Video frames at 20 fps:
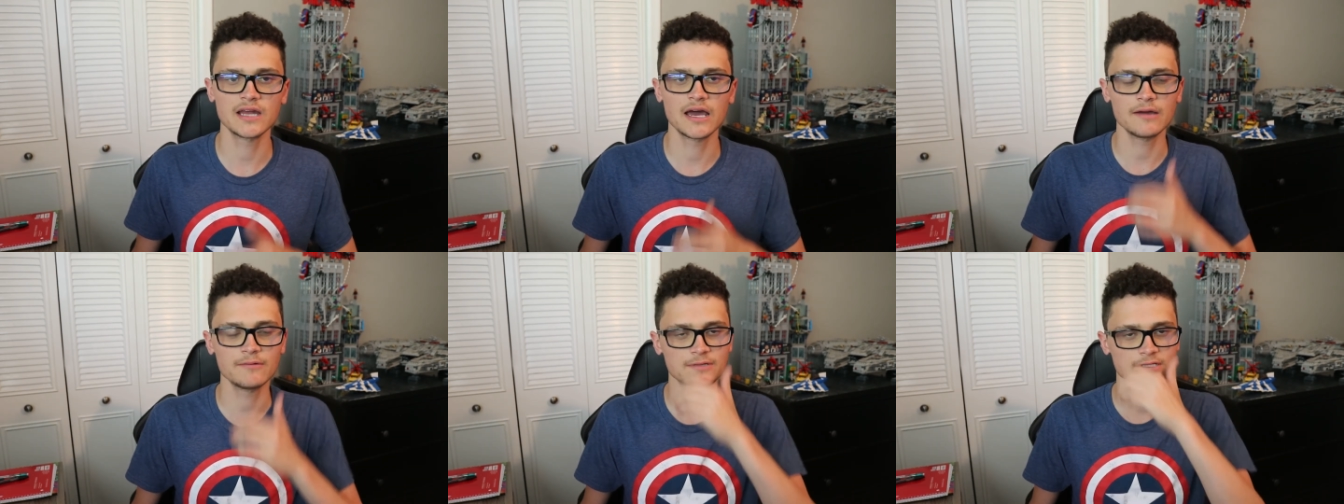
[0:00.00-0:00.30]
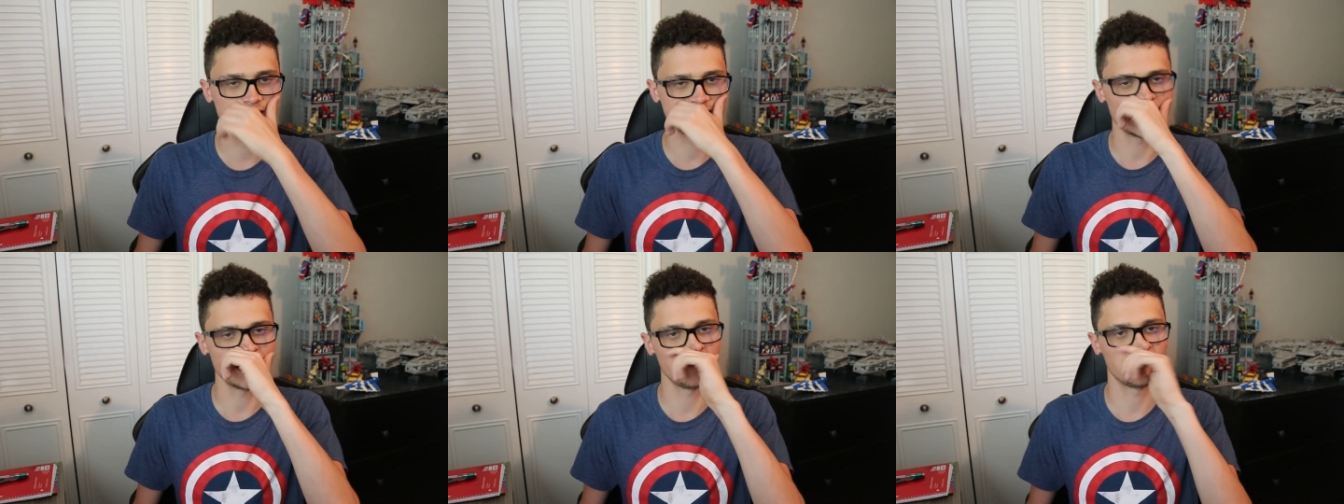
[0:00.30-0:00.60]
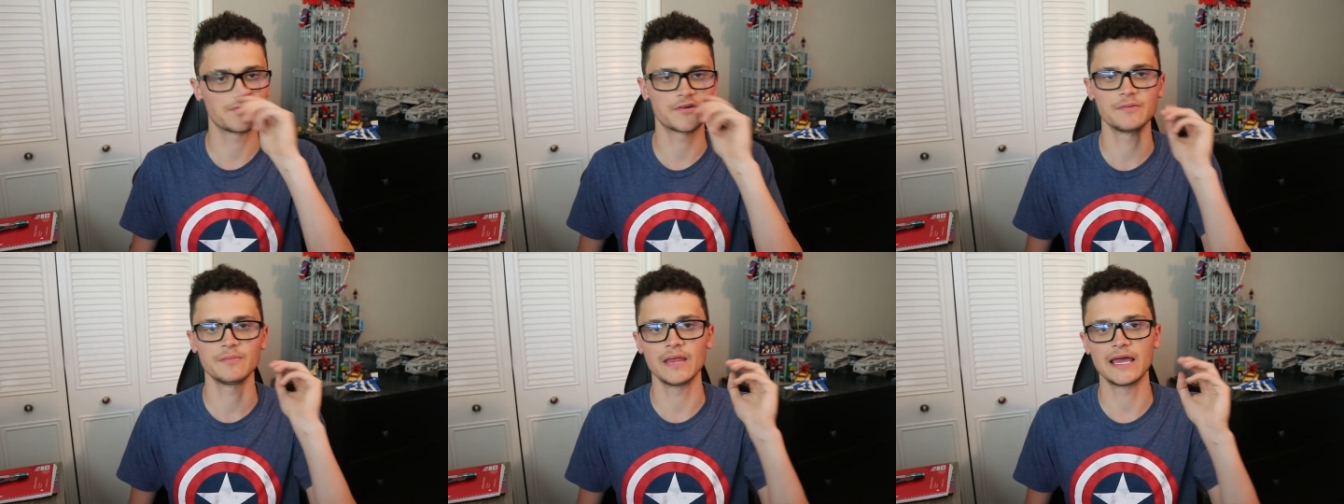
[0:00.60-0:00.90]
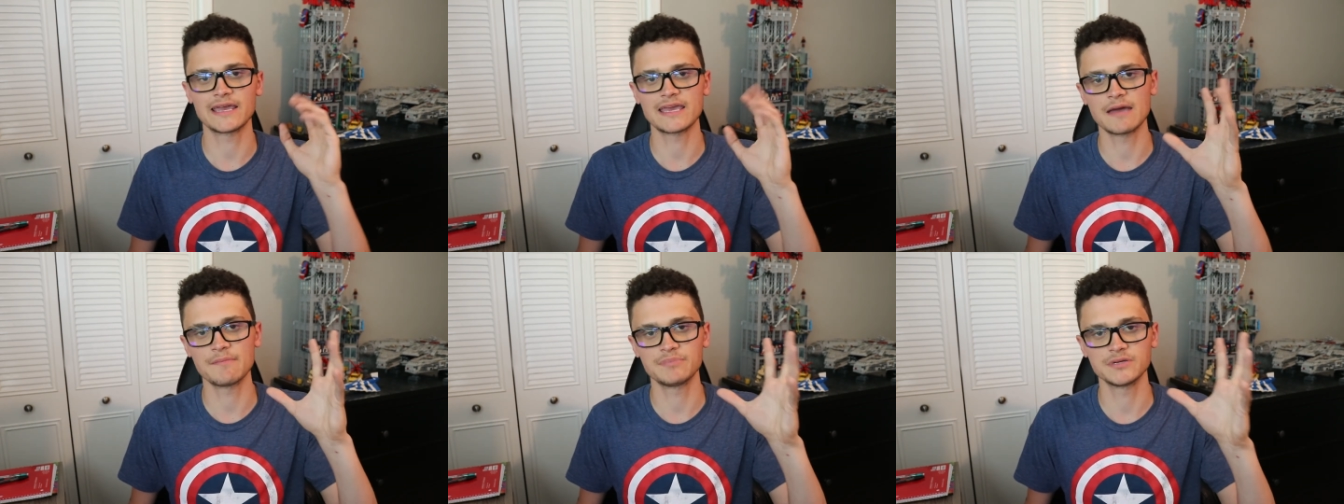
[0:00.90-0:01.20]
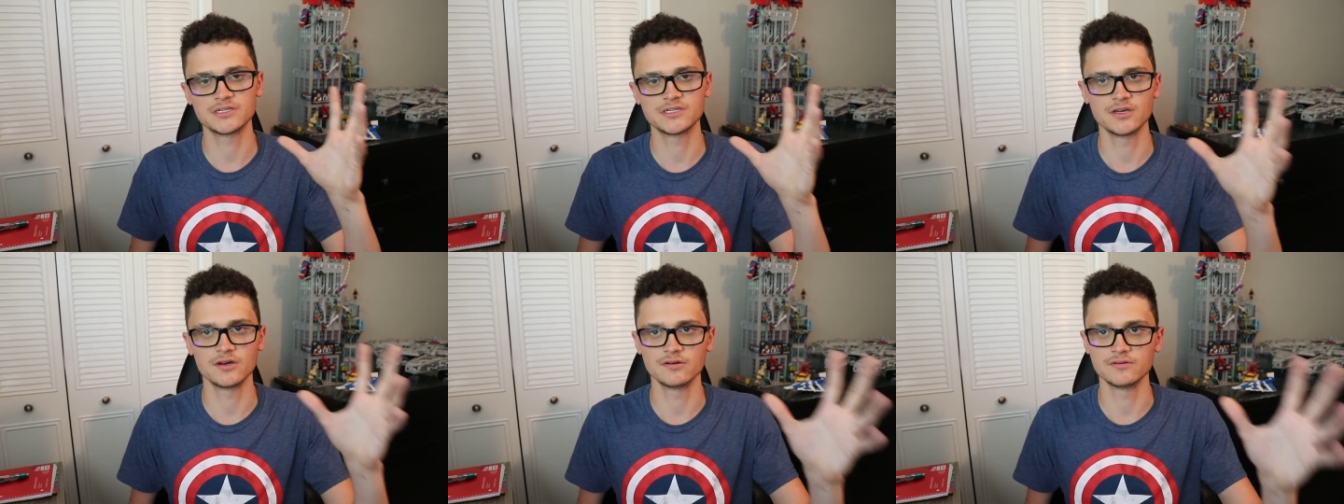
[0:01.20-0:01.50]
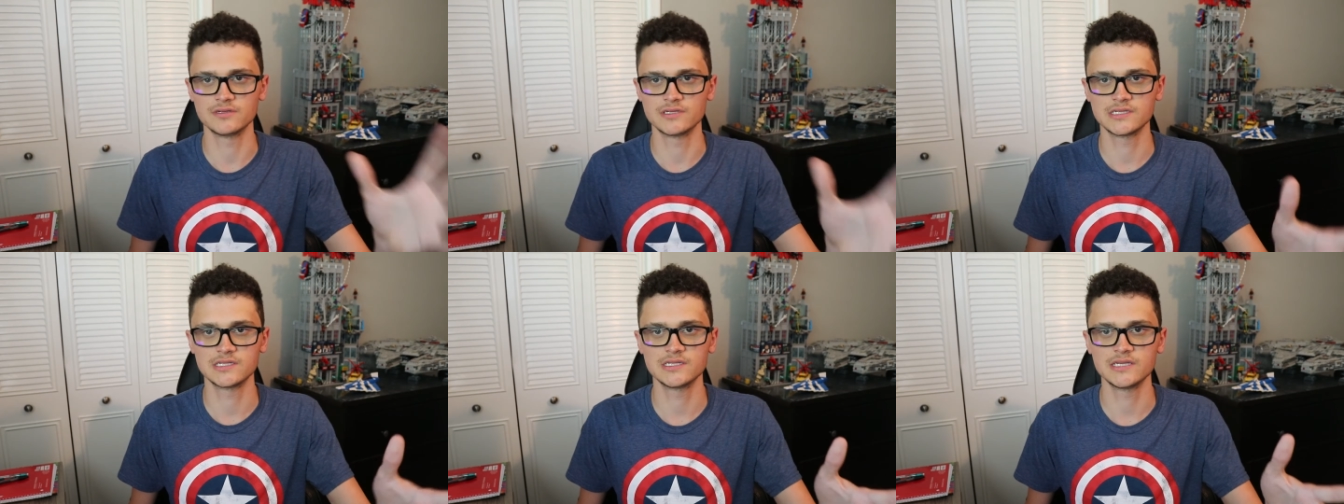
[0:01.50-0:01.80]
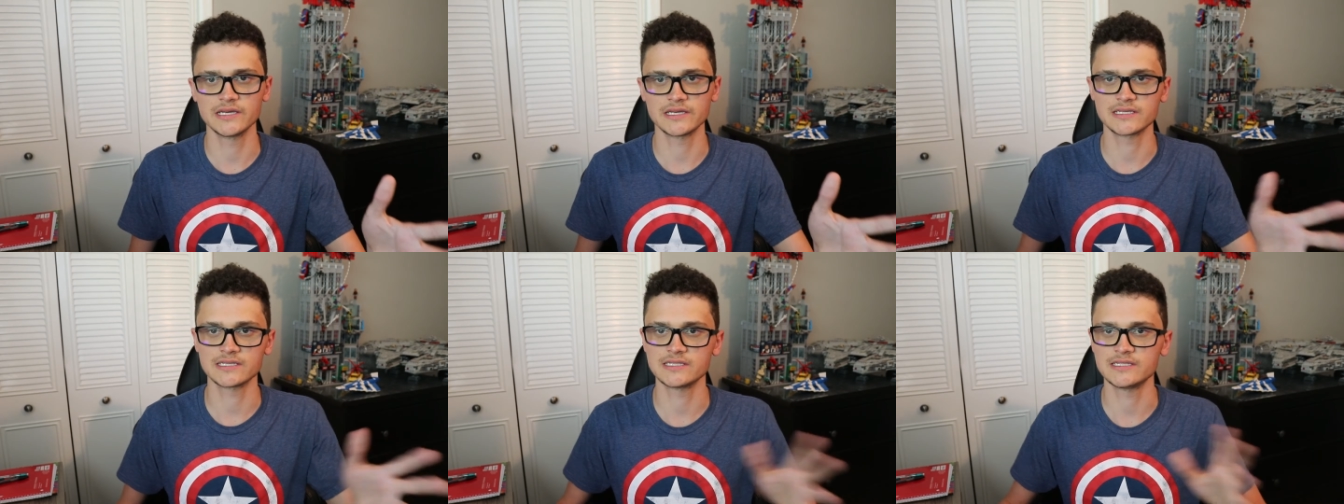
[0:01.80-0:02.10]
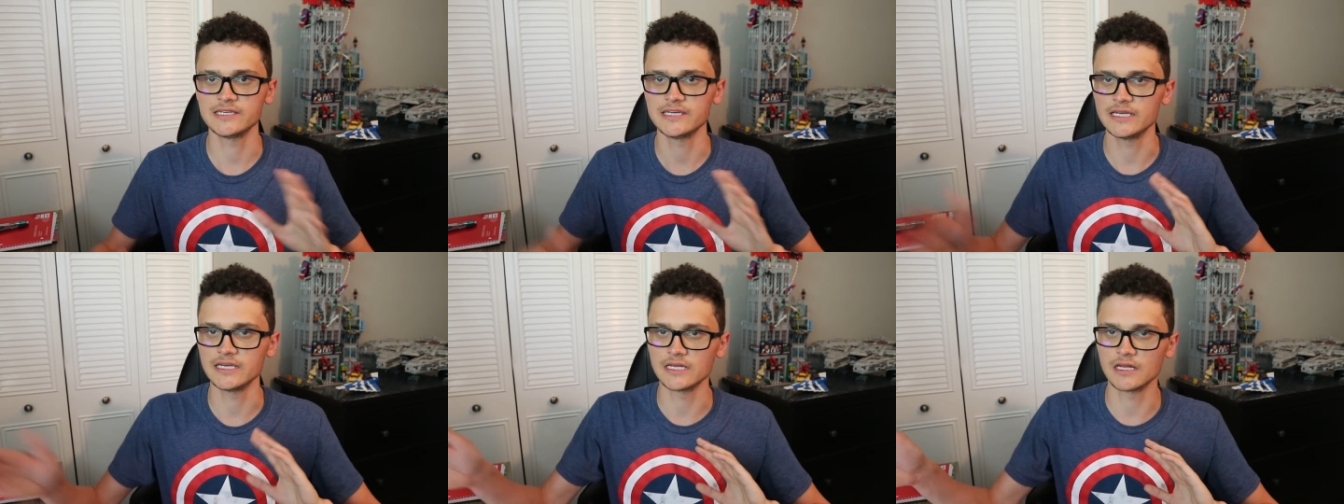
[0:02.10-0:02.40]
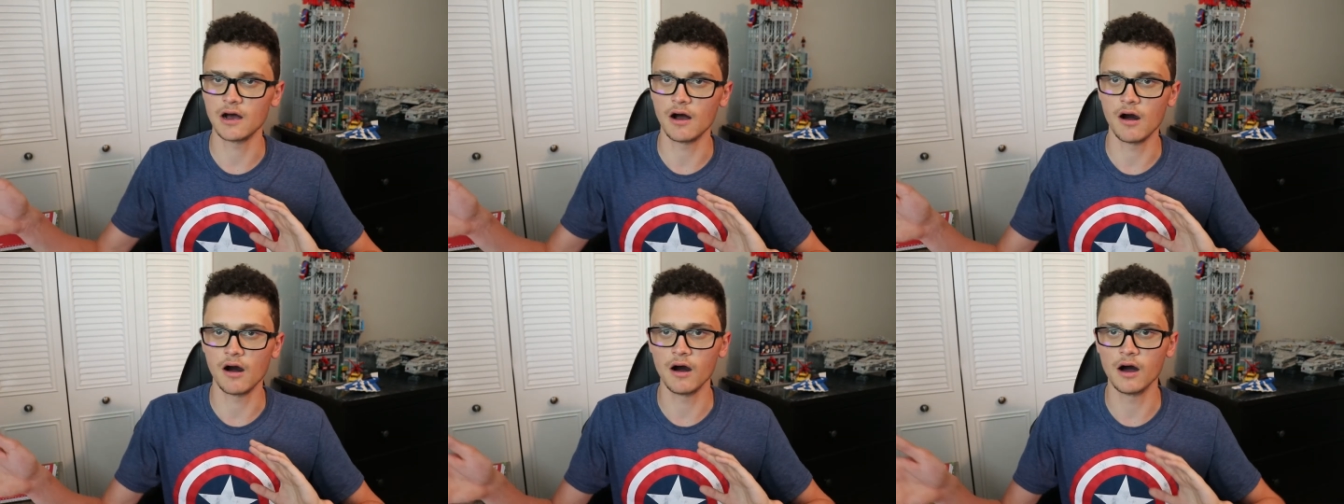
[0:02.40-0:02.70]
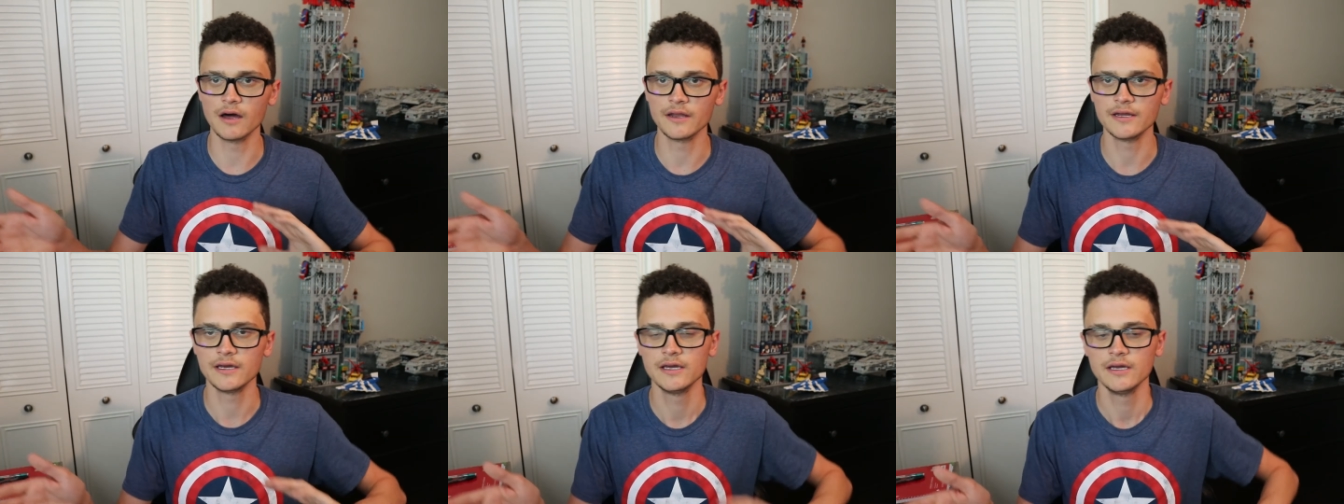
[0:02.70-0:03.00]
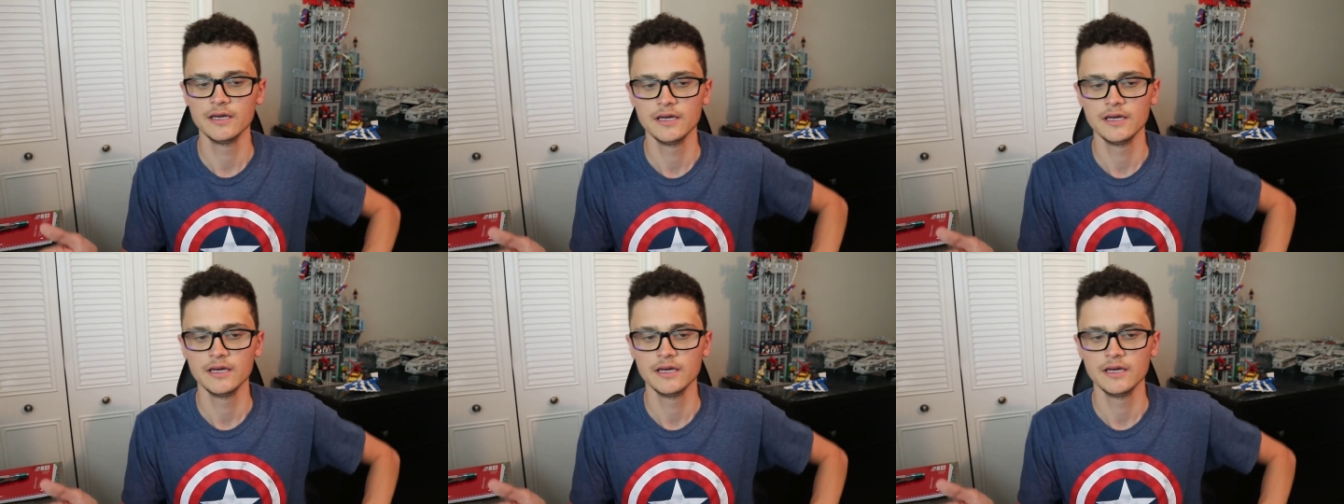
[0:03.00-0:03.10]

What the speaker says: I would say from like episode 16 on,